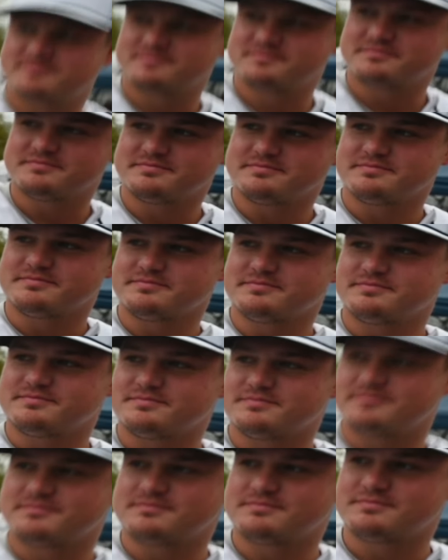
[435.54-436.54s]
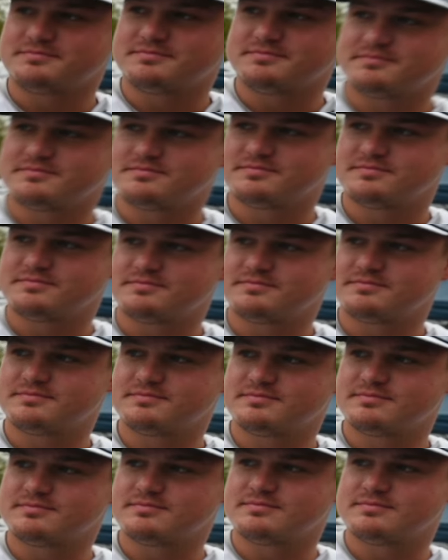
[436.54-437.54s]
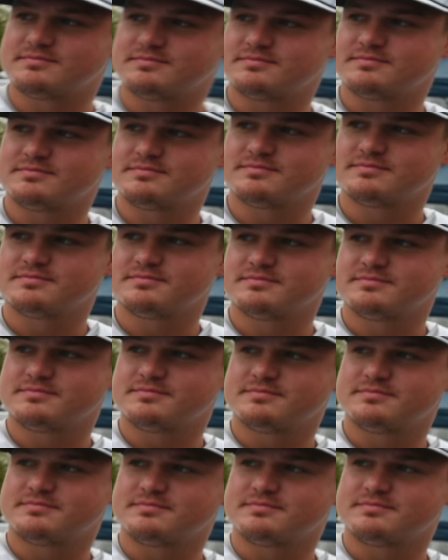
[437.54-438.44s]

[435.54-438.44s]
The person shown says nothing.